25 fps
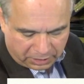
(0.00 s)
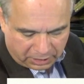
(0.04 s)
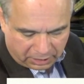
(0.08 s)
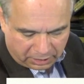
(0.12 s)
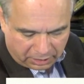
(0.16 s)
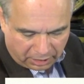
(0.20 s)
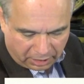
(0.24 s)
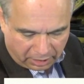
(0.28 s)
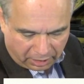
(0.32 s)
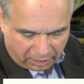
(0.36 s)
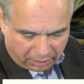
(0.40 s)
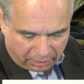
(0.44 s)
in
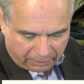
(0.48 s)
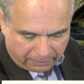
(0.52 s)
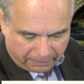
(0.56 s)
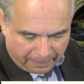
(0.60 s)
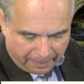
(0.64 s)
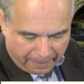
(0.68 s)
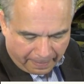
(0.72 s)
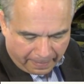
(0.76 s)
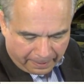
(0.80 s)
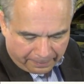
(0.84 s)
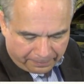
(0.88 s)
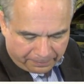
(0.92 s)
there.
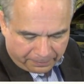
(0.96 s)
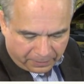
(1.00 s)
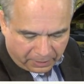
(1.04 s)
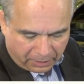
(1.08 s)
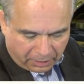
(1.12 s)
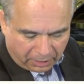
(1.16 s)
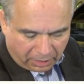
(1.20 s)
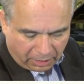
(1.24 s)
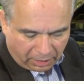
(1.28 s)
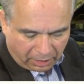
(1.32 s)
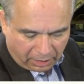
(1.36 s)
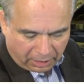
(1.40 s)

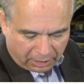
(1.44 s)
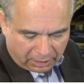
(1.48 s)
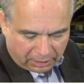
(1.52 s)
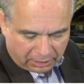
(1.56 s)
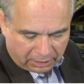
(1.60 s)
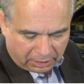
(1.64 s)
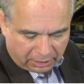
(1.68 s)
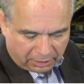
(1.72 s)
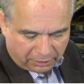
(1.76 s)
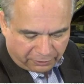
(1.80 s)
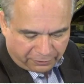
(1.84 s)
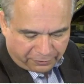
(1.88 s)
And
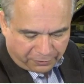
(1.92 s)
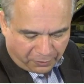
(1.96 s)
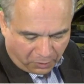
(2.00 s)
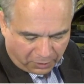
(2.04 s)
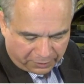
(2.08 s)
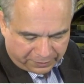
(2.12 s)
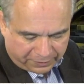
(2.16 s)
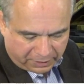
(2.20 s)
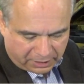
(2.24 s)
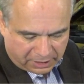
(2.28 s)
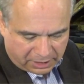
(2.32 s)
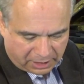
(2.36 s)
in the
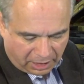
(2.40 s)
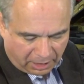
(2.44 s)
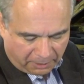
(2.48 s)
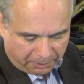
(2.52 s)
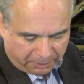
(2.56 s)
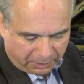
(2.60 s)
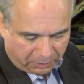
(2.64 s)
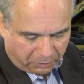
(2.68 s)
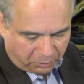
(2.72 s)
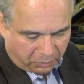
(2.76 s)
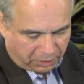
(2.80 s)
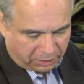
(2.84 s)
fourth
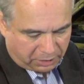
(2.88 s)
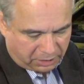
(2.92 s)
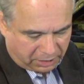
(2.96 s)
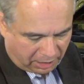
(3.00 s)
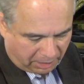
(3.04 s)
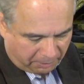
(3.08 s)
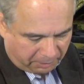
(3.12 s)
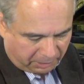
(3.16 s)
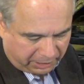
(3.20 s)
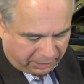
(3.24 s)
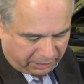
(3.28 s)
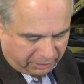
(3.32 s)
example, we're
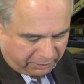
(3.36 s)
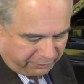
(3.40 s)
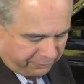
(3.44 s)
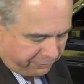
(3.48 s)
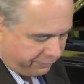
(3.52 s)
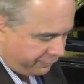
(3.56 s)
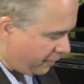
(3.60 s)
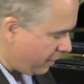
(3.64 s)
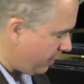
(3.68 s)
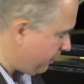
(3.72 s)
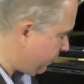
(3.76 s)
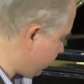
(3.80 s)
doubling the
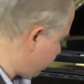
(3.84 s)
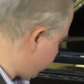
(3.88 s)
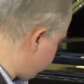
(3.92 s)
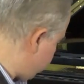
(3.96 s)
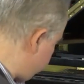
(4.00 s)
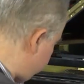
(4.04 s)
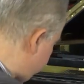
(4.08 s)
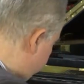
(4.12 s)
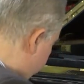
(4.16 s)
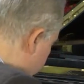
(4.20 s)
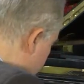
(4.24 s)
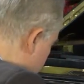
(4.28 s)
fifth.
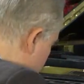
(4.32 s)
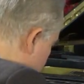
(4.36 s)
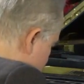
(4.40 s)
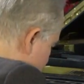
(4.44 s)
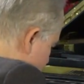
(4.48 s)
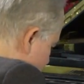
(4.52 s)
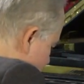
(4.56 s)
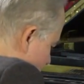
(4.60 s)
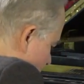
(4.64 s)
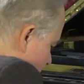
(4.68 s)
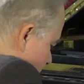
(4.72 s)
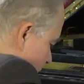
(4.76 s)
And it
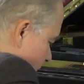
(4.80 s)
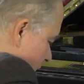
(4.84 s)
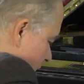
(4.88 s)
sounds